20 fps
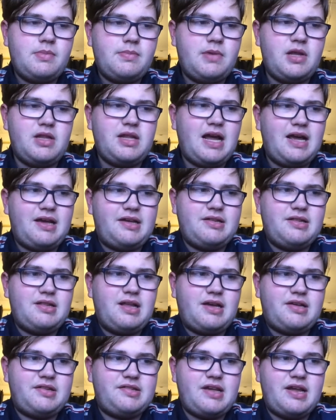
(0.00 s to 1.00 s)
but like
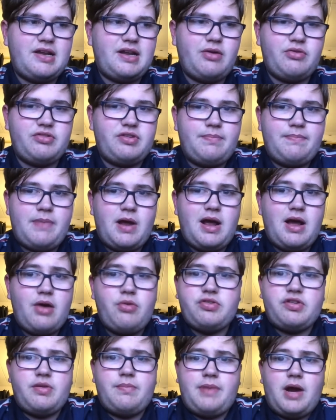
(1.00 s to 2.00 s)
like I said, I was I
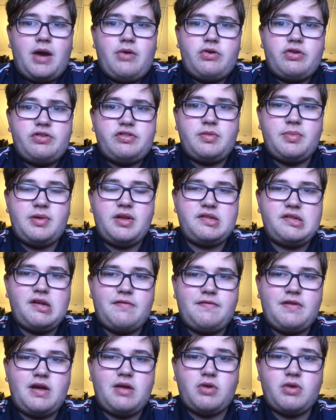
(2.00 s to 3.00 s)
was embarrassed to be a
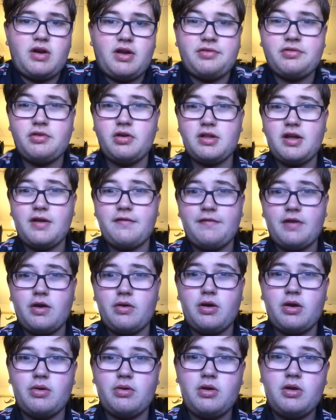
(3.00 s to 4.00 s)
town fan when I saw that
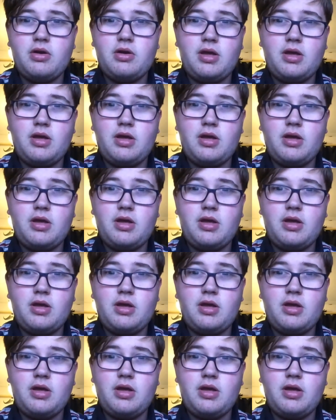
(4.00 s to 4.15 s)
photo.